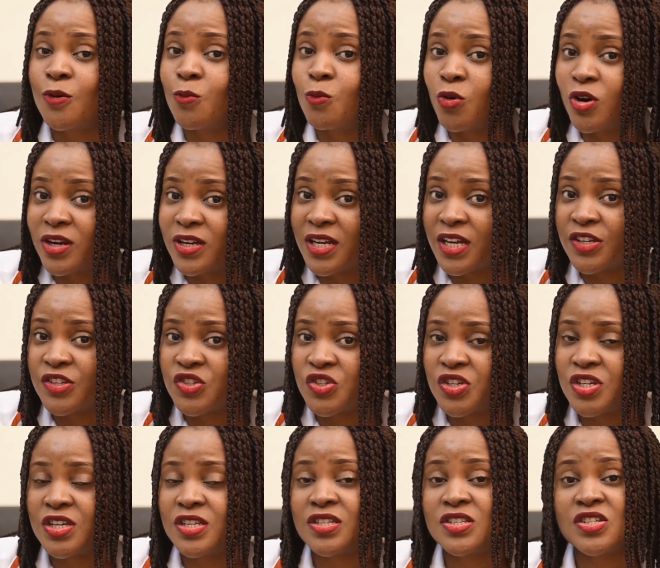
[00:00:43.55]
One
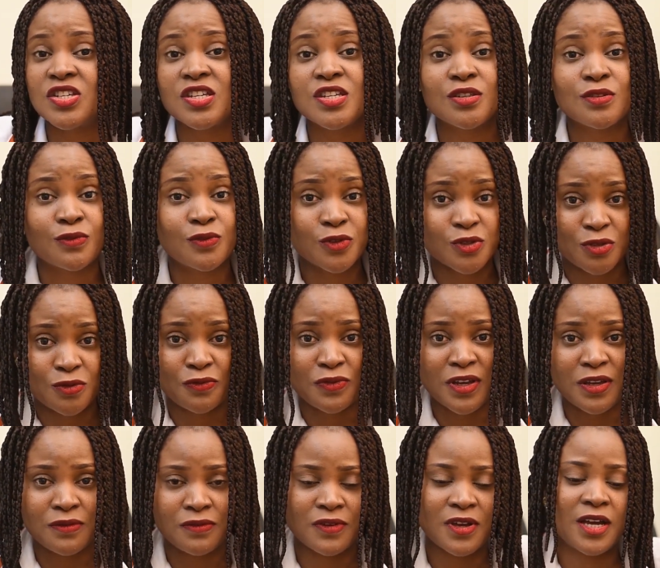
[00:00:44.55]
exchange is
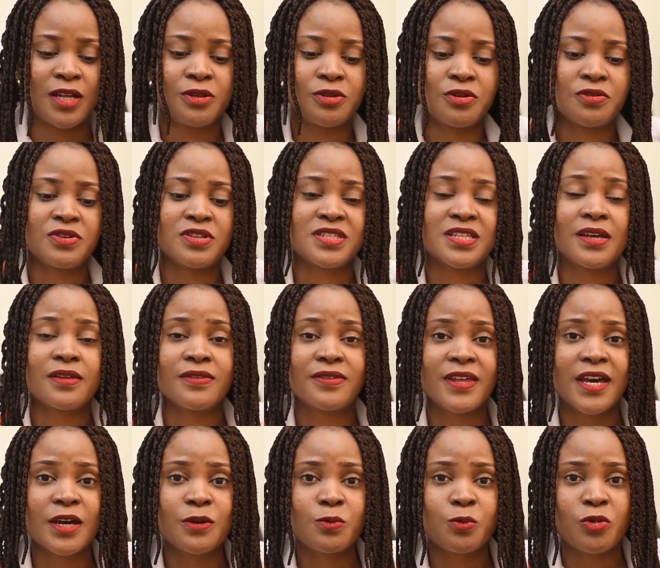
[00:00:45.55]
45 calories, and
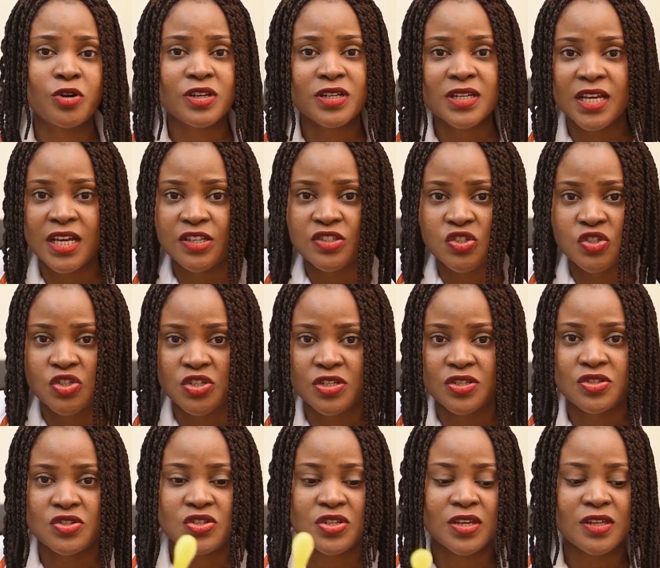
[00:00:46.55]
that one
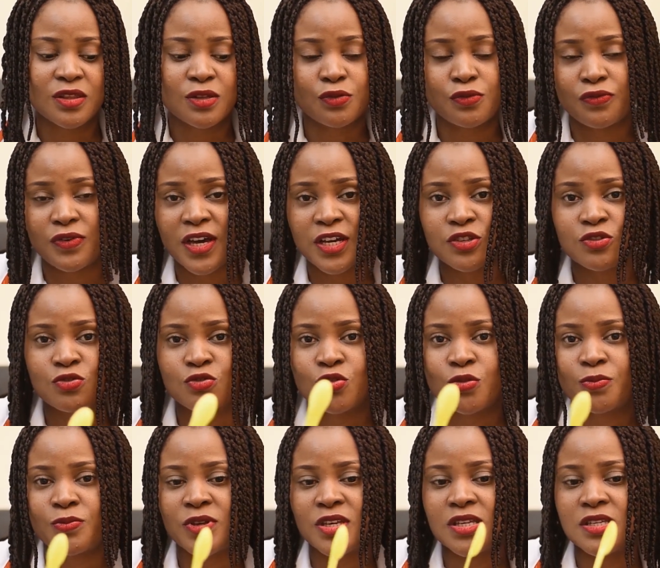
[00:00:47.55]
exchange in the fat
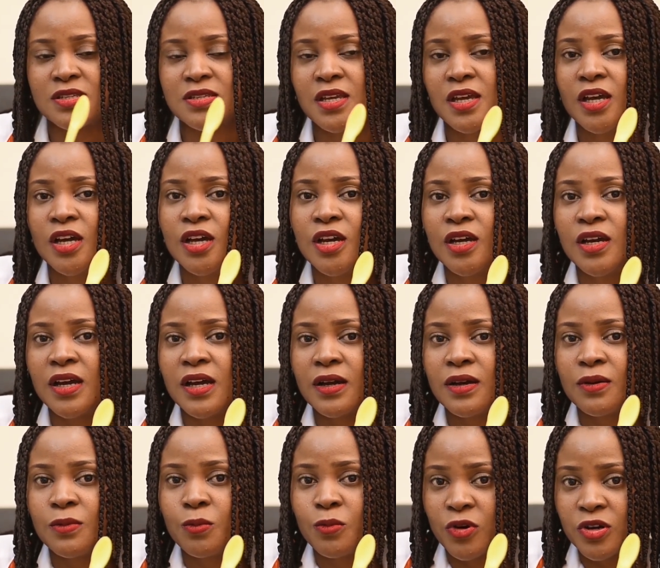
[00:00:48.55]
group is
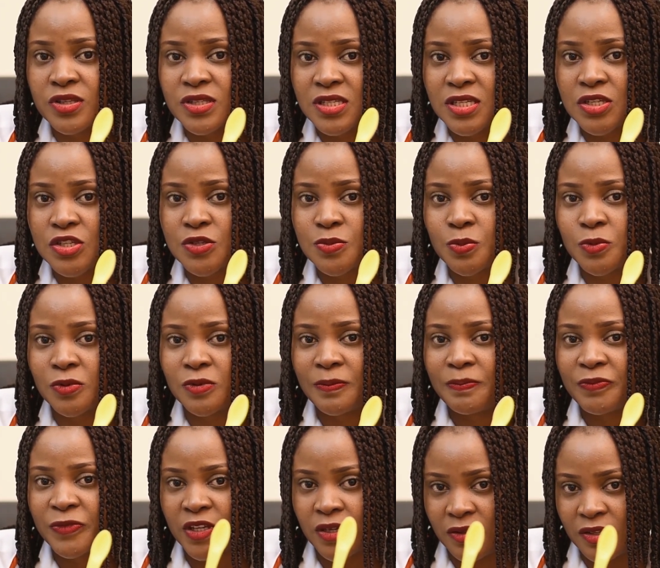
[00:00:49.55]
1
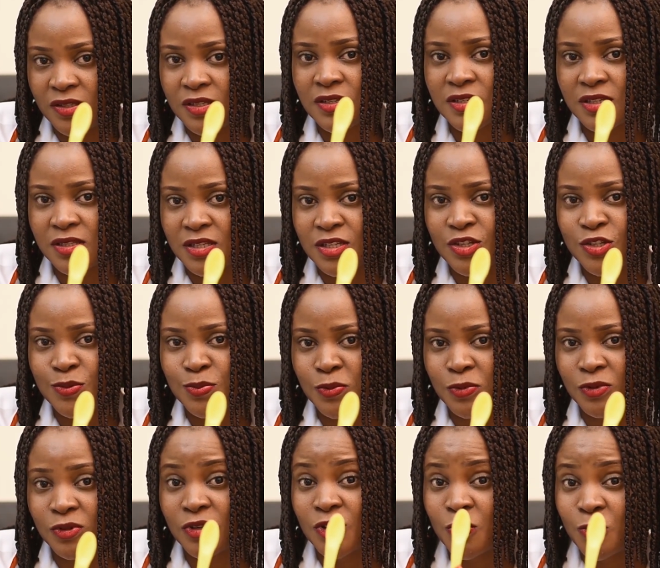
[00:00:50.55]
teaspoon. This is a
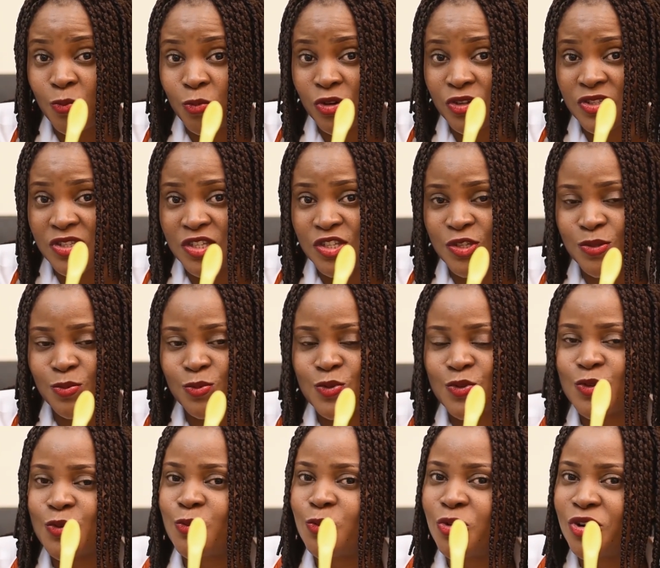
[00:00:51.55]
teaspoon, 1 teaspoon.
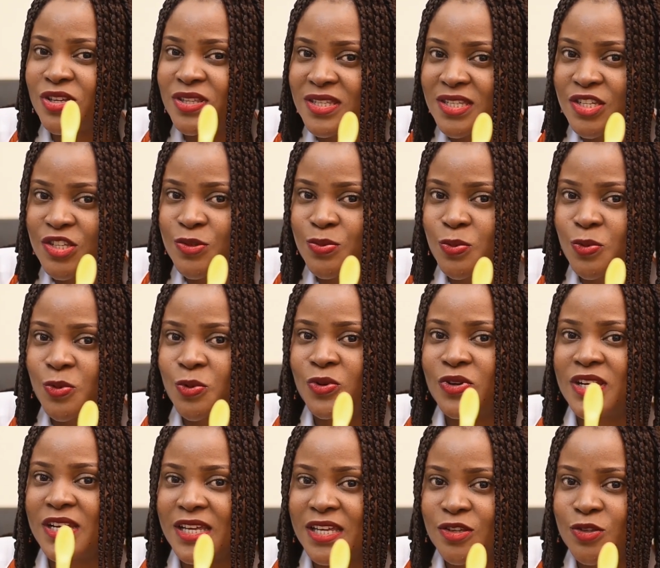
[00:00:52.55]
So 1
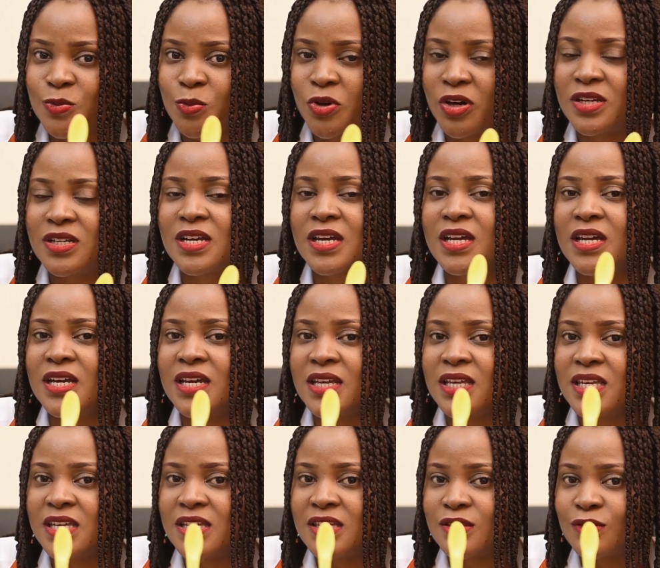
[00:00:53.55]
teaspoon is what?
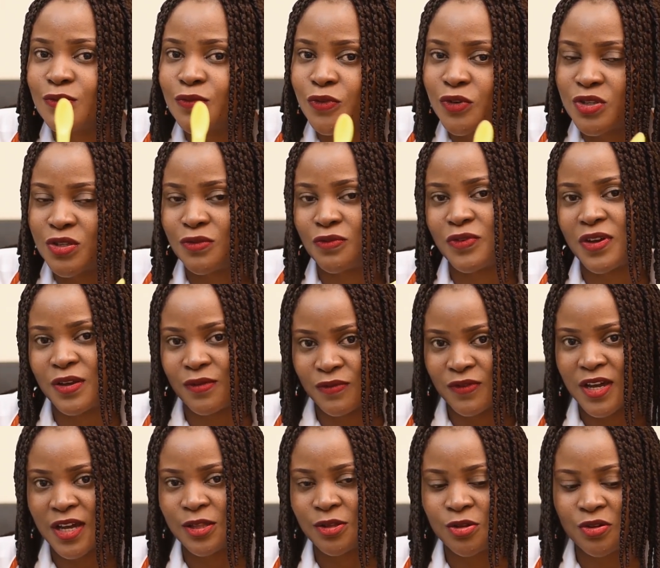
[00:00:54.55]
Is 45
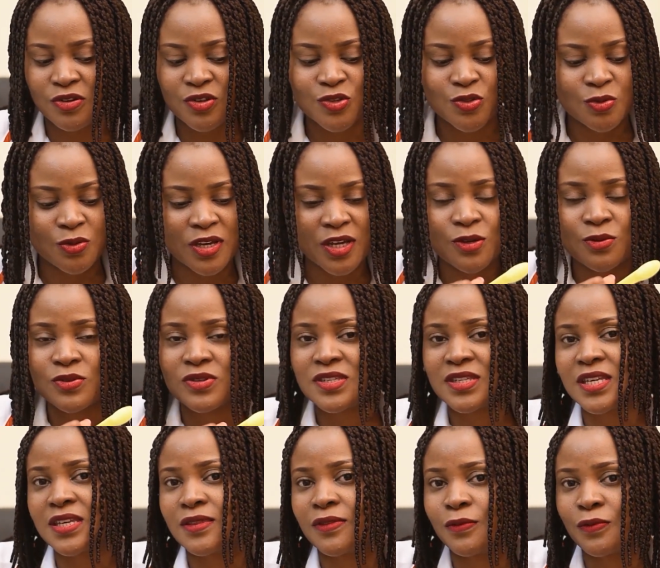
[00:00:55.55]
calories. So
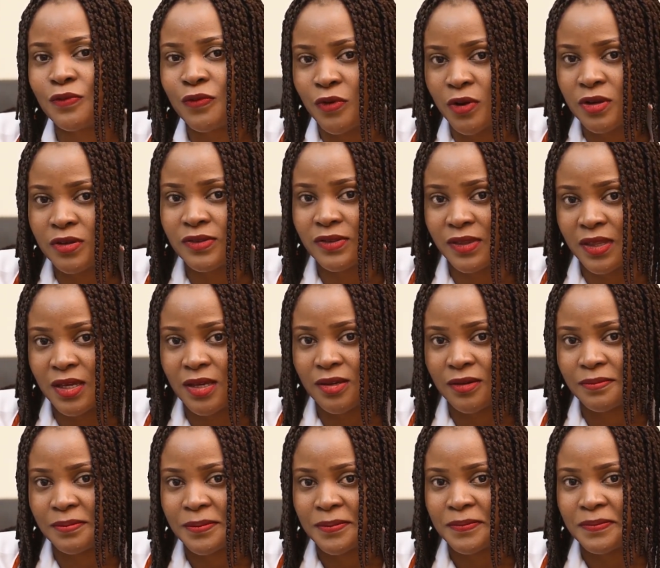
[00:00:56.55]
Egusi falls there.